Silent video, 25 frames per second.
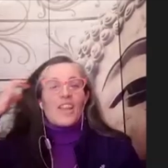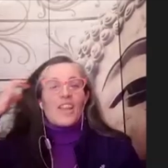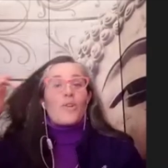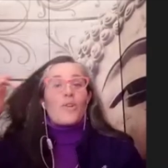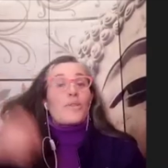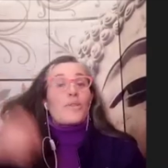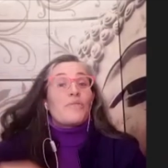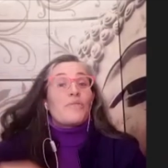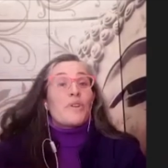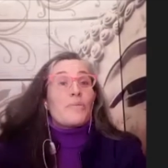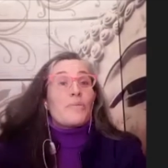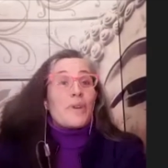
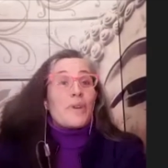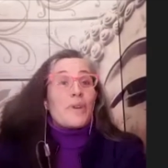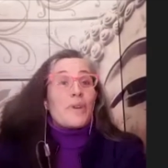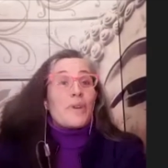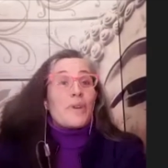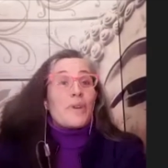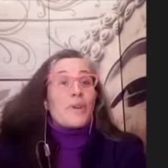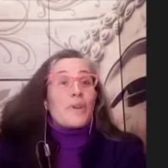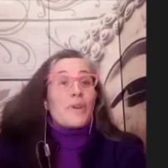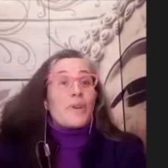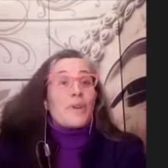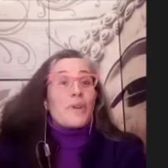
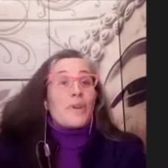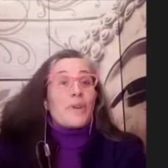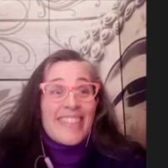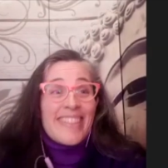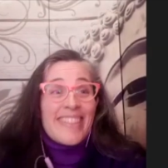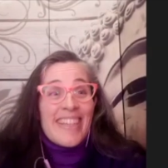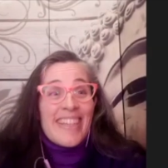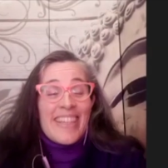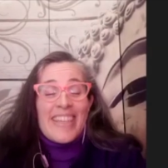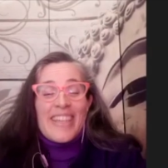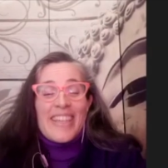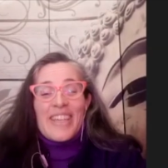everyone.
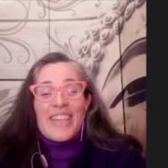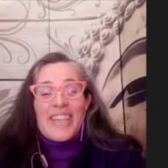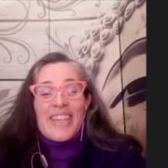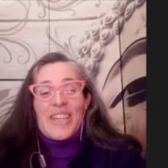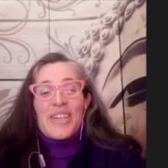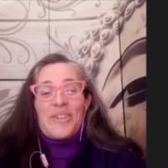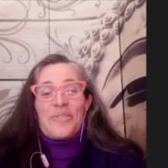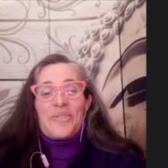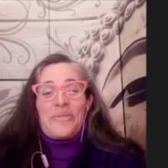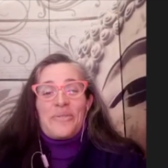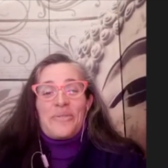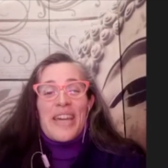
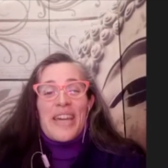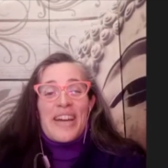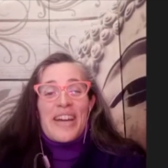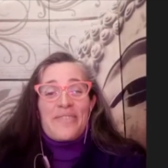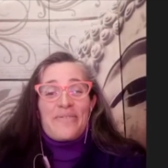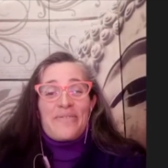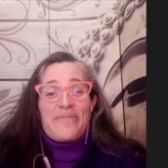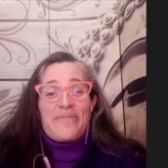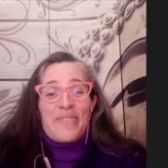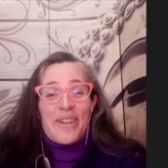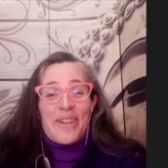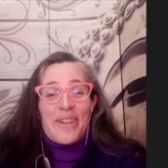We
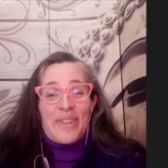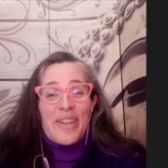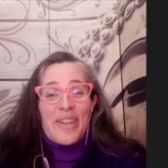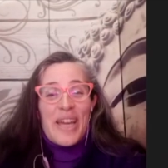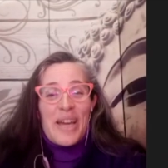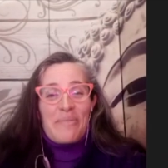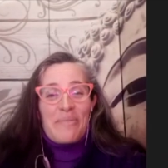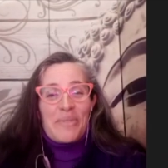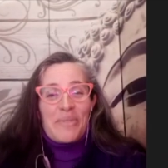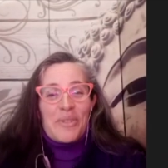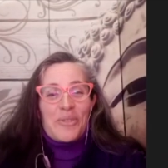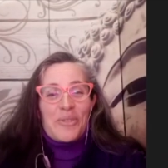are very
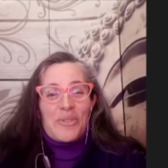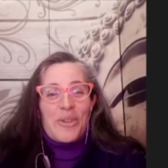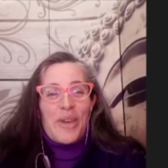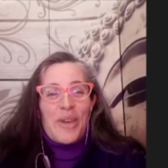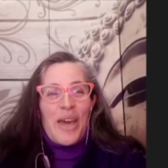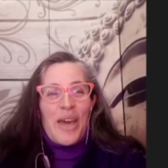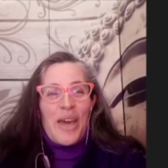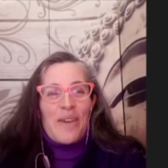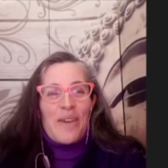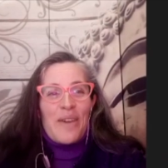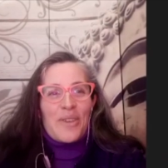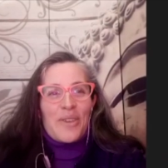happy to
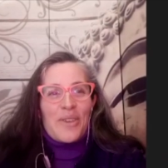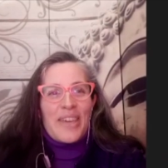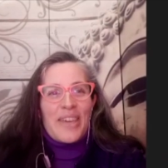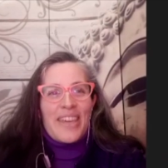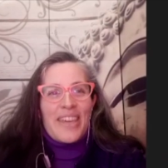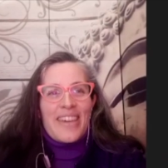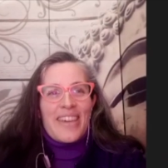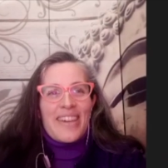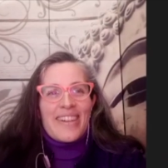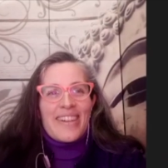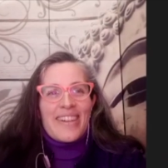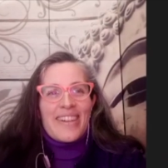have you
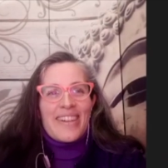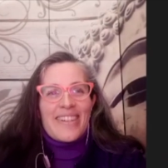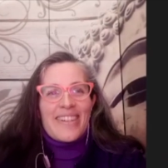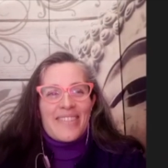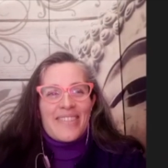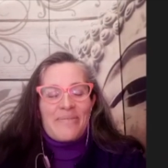here.